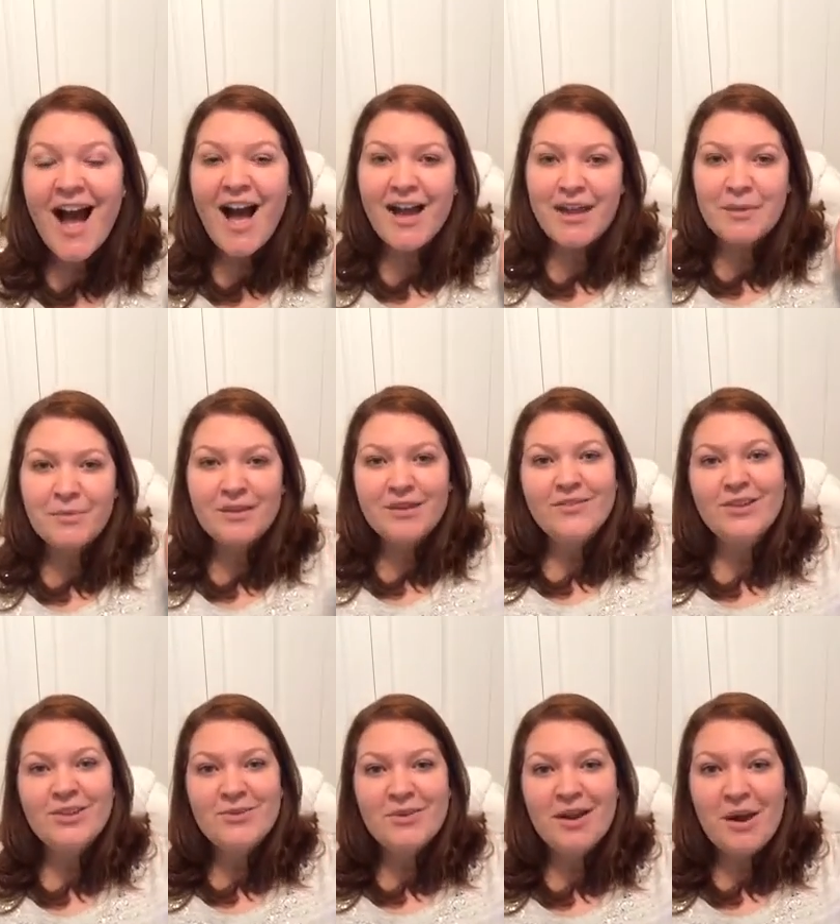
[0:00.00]
I am giving
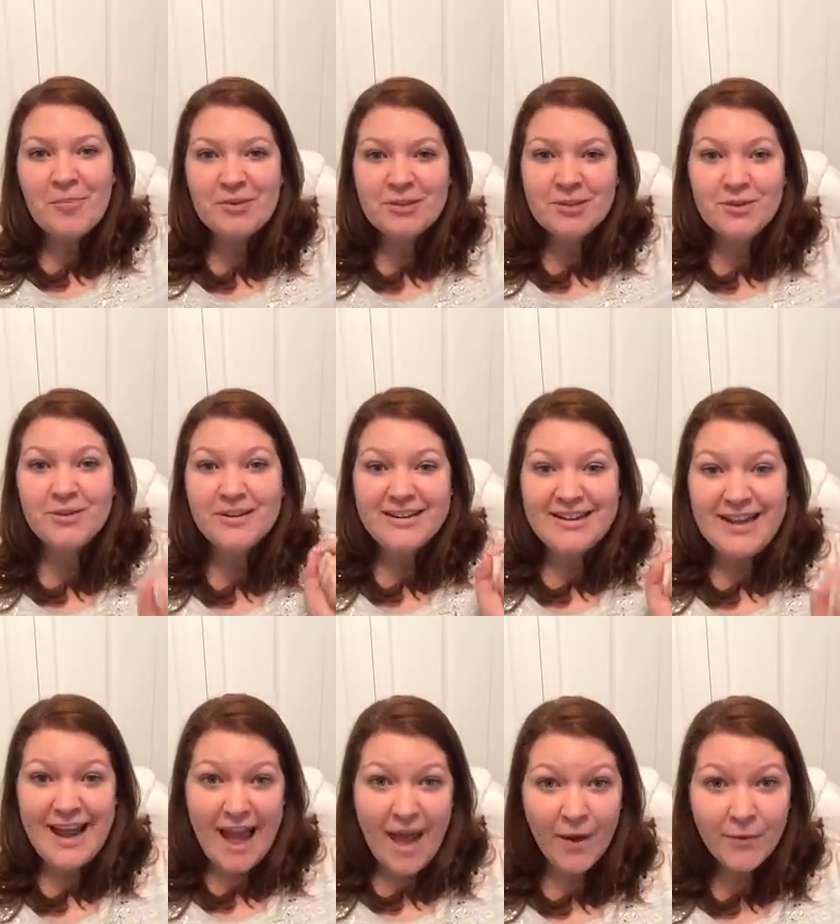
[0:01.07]
you an opportunity
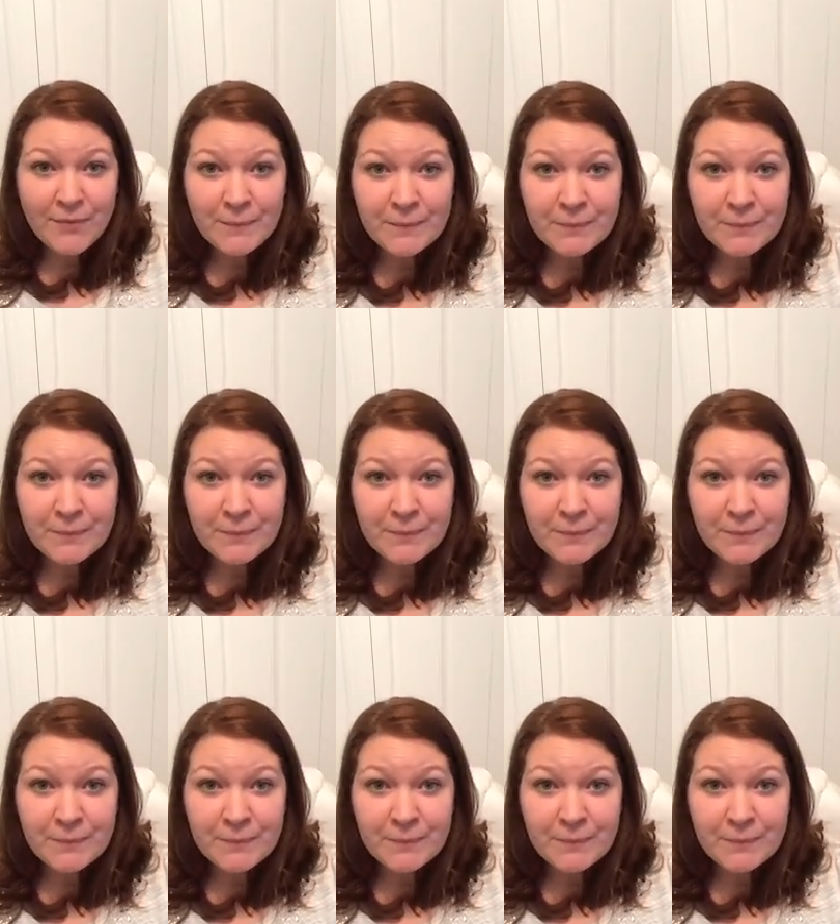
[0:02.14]
now